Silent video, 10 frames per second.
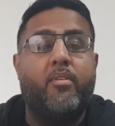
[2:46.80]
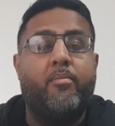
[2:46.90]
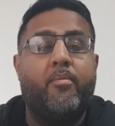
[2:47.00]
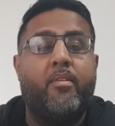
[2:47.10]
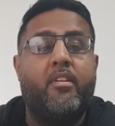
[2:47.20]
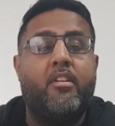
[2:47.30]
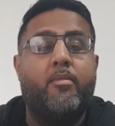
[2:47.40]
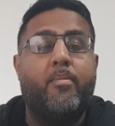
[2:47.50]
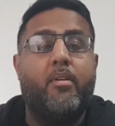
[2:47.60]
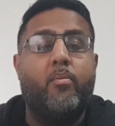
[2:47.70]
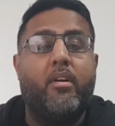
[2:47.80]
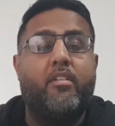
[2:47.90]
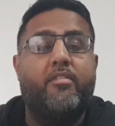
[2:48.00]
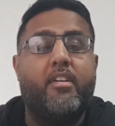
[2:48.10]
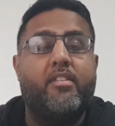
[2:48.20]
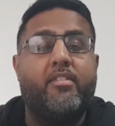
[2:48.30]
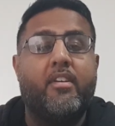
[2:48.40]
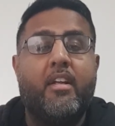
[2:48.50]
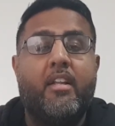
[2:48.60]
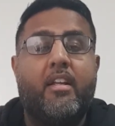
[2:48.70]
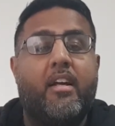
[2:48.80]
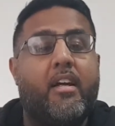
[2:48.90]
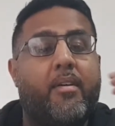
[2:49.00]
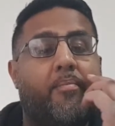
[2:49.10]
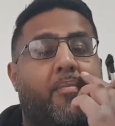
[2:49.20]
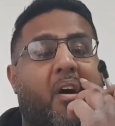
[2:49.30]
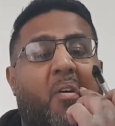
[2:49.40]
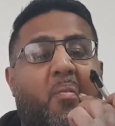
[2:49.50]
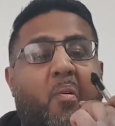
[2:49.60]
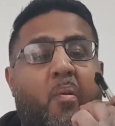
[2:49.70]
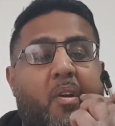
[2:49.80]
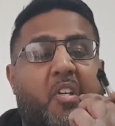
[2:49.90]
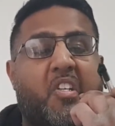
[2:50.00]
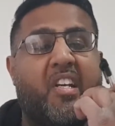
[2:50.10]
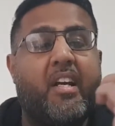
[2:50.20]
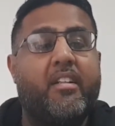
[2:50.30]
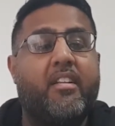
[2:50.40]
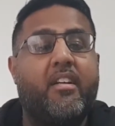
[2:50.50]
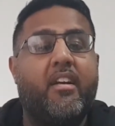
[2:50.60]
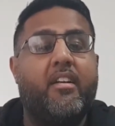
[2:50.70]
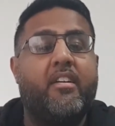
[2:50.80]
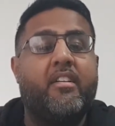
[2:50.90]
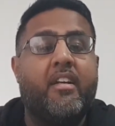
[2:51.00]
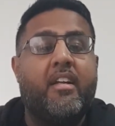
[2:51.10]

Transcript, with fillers: we need to be aware of this. Um, I will share at the end